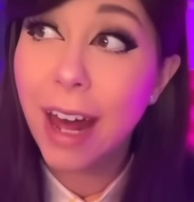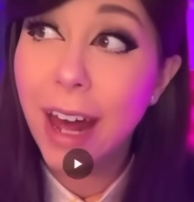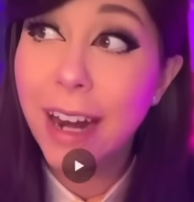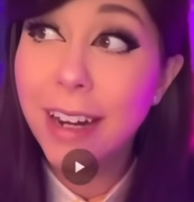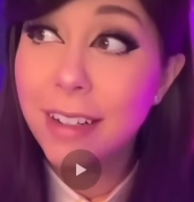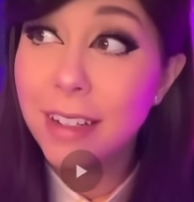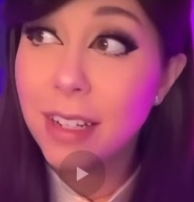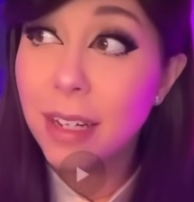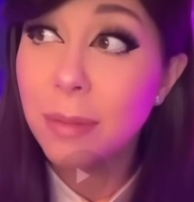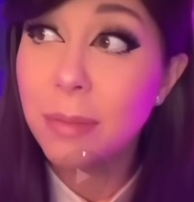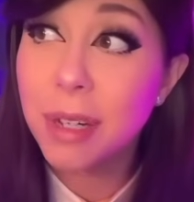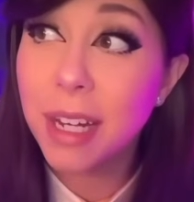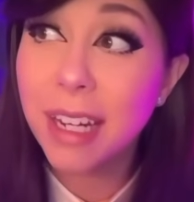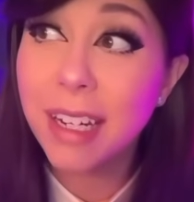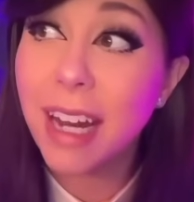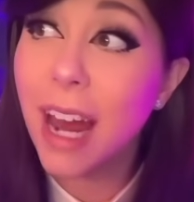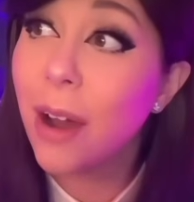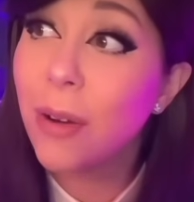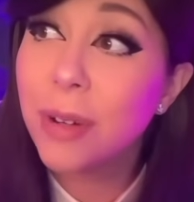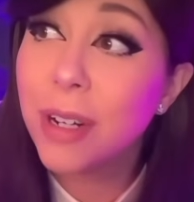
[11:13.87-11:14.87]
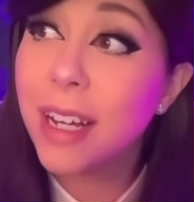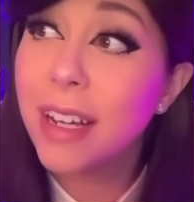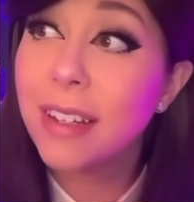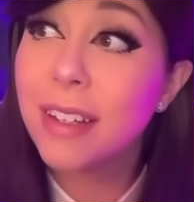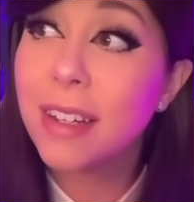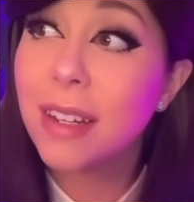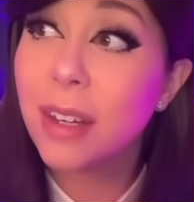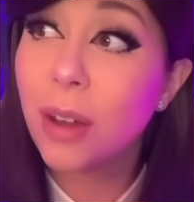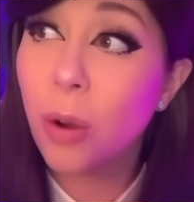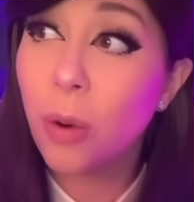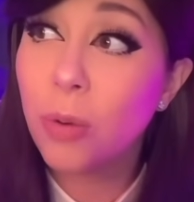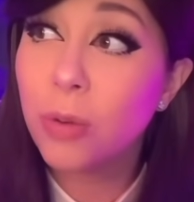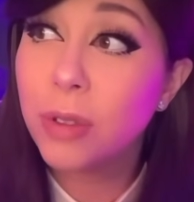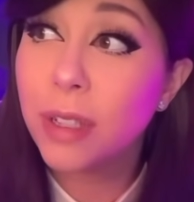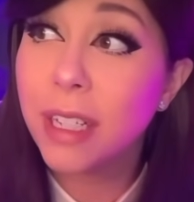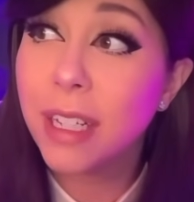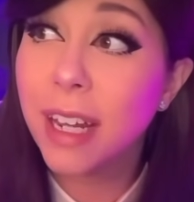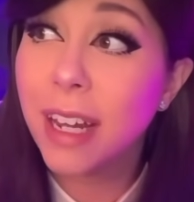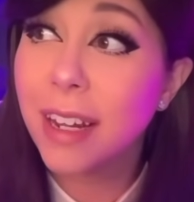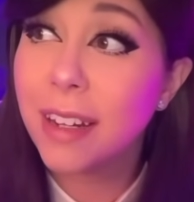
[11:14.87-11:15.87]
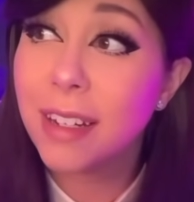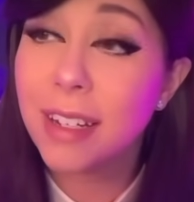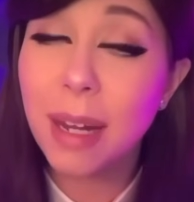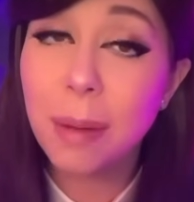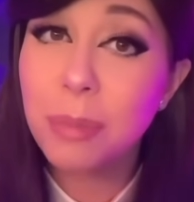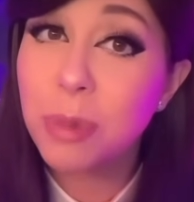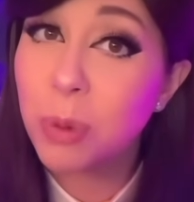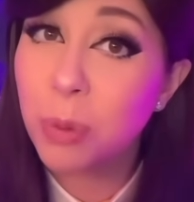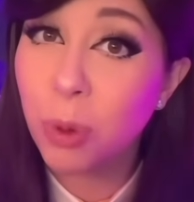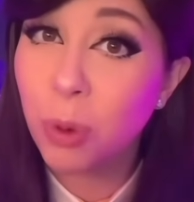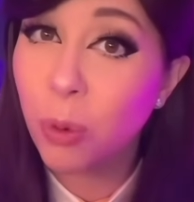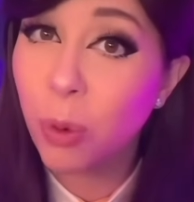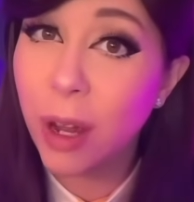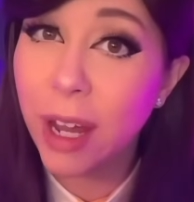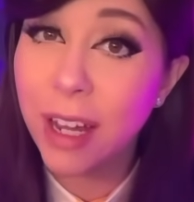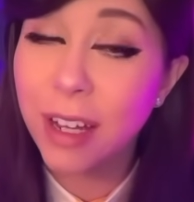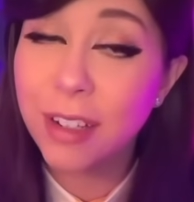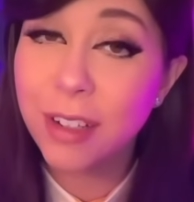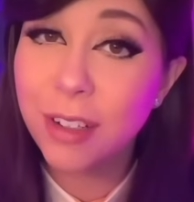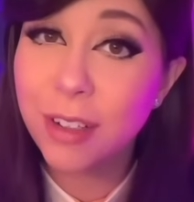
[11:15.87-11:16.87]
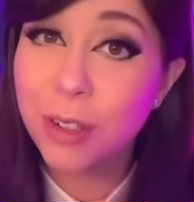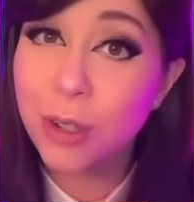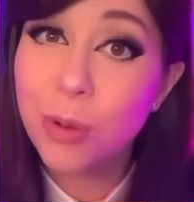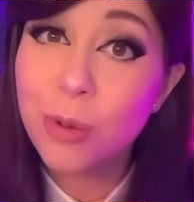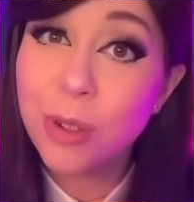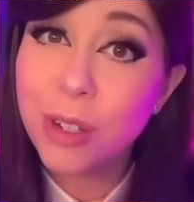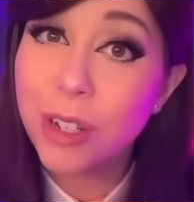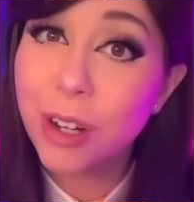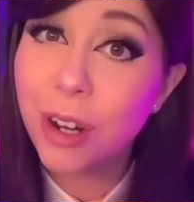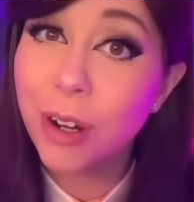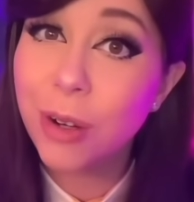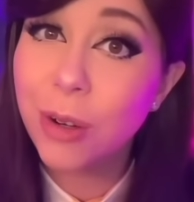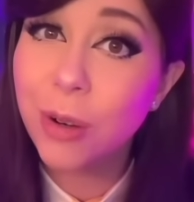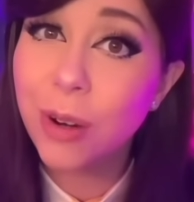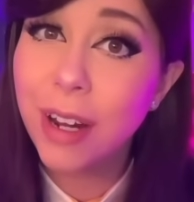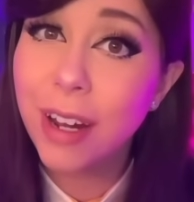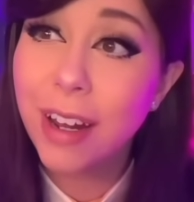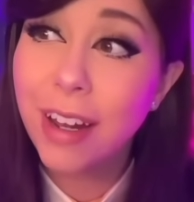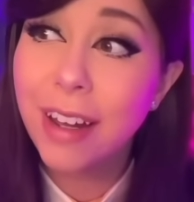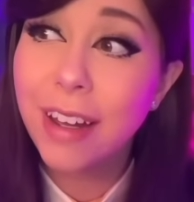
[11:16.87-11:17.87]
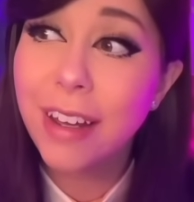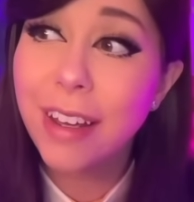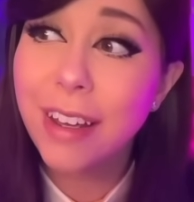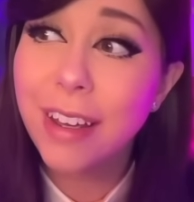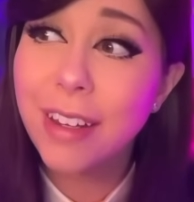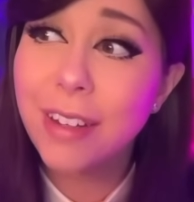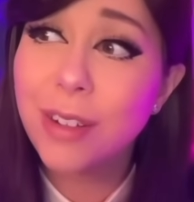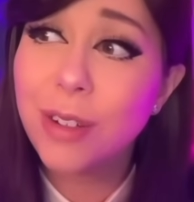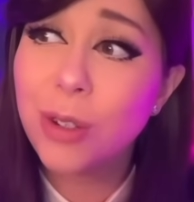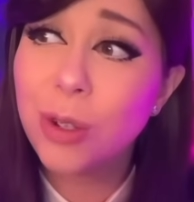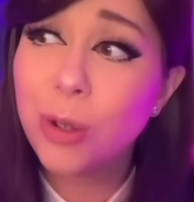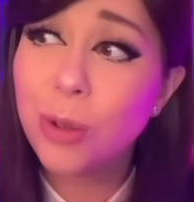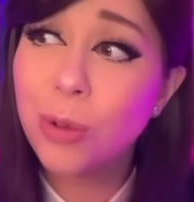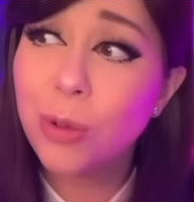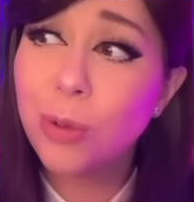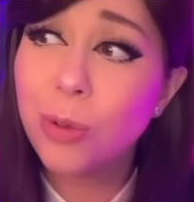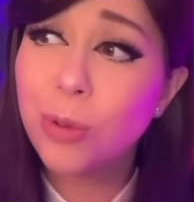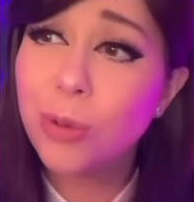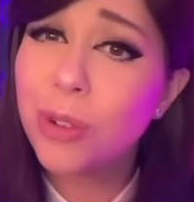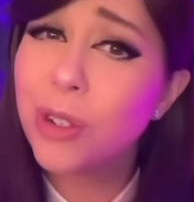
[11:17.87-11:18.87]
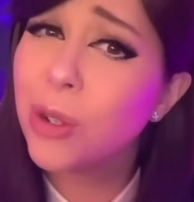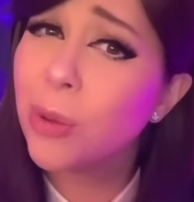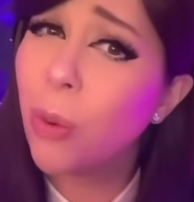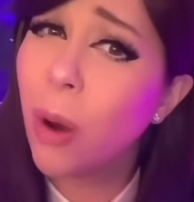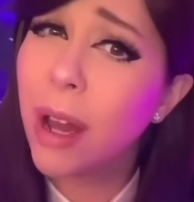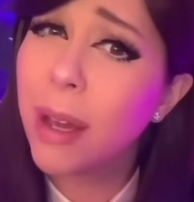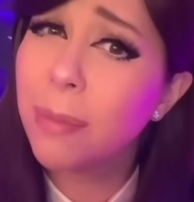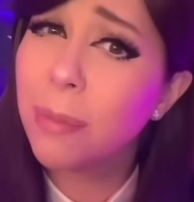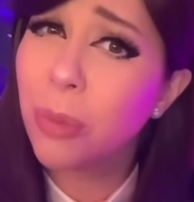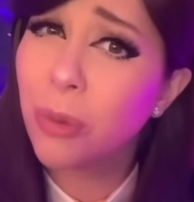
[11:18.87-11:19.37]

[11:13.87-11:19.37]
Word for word: And it seems like nowadays the only acceptable way to do so is to swipe